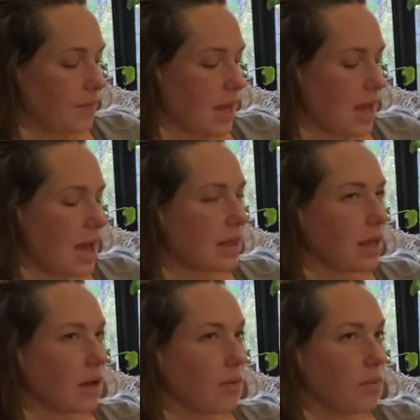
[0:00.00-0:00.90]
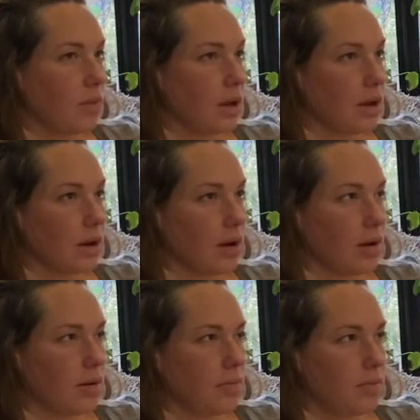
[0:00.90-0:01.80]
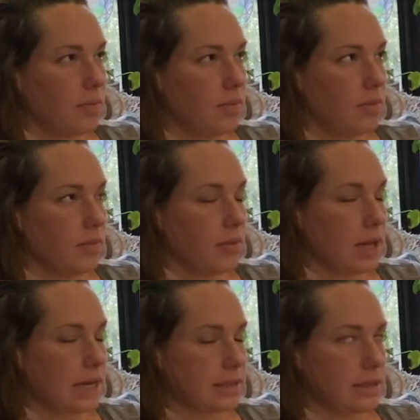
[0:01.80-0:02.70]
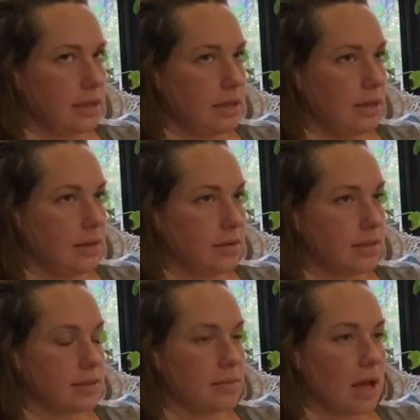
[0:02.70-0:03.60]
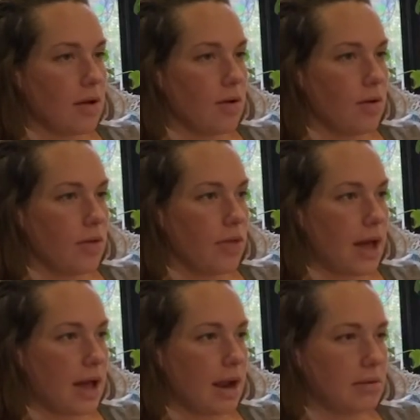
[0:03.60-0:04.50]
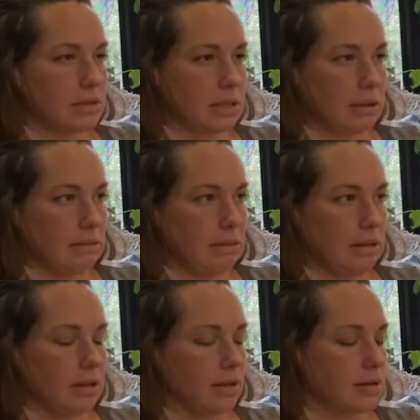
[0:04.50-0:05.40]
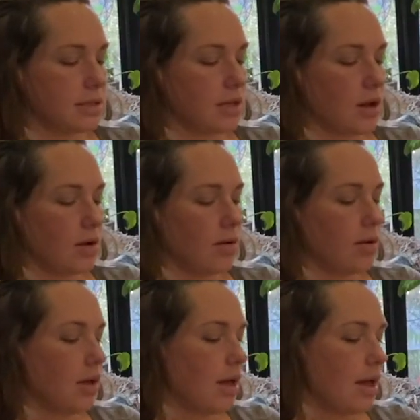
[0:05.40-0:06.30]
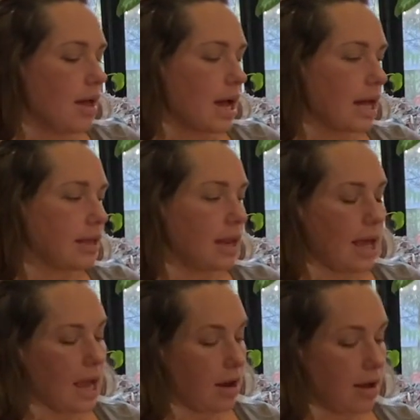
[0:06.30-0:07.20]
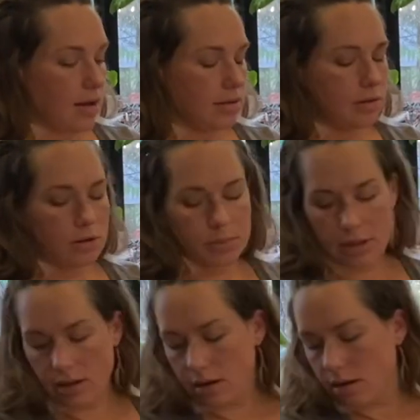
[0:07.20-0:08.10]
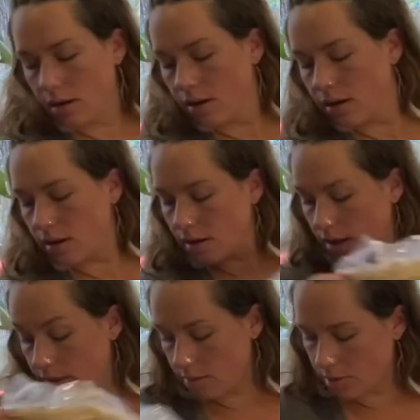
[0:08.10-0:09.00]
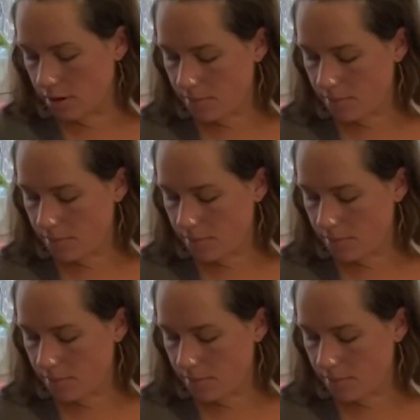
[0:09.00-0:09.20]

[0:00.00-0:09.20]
it had like a weird plasticky smell that I was like, ugh. So I let it air out a little bit and then put it